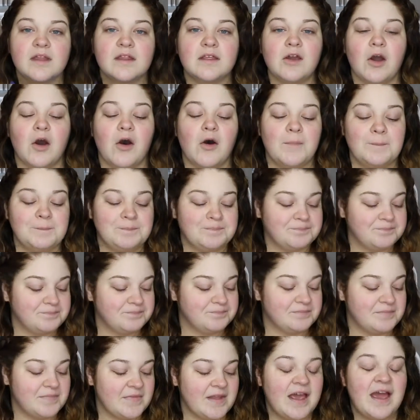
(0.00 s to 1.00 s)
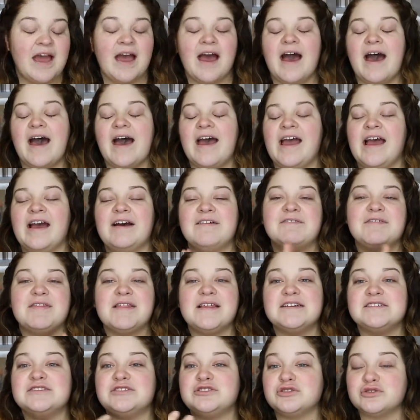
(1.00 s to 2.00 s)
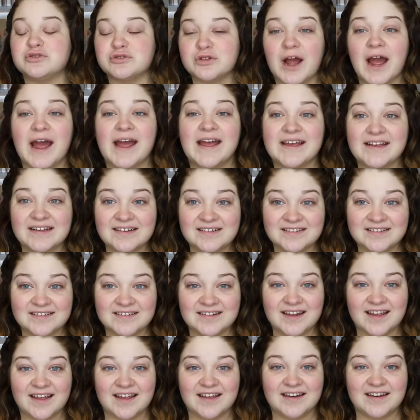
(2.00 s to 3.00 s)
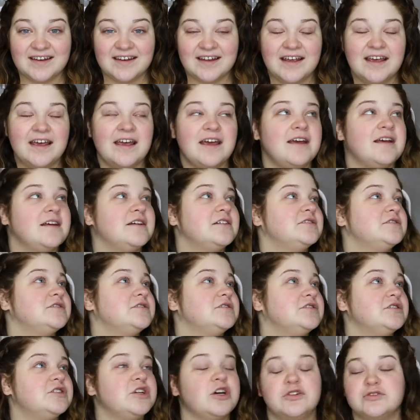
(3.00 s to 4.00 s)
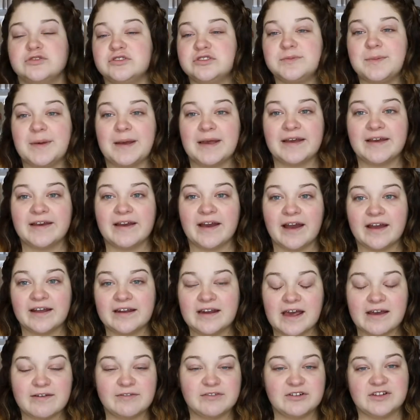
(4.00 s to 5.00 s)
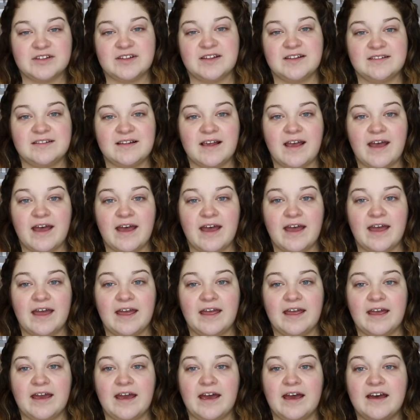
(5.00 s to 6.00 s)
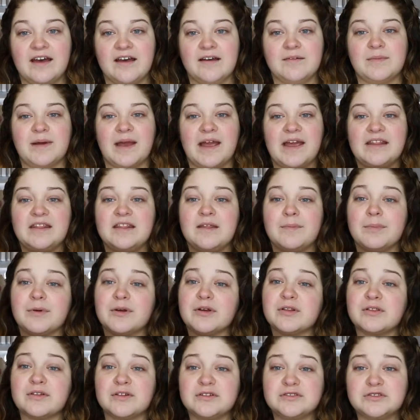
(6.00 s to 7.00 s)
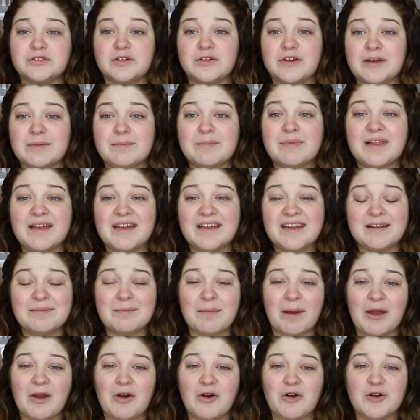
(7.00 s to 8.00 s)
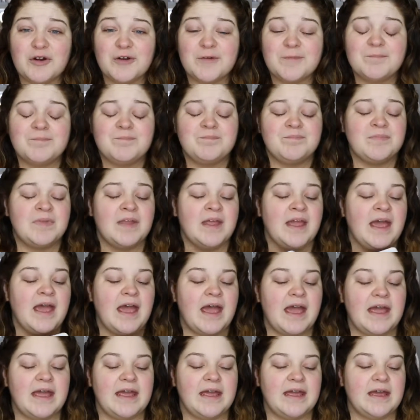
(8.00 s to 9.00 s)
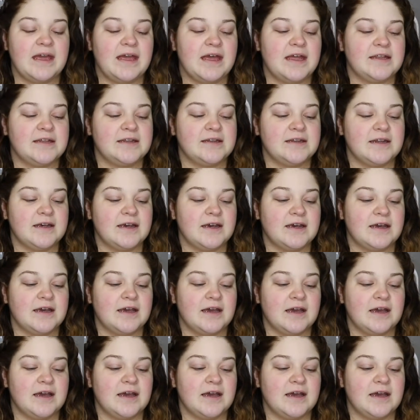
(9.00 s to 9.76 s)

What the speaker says: Y'all, I have the driest skin known to mankind ever since I had the birth control implant in my arm, and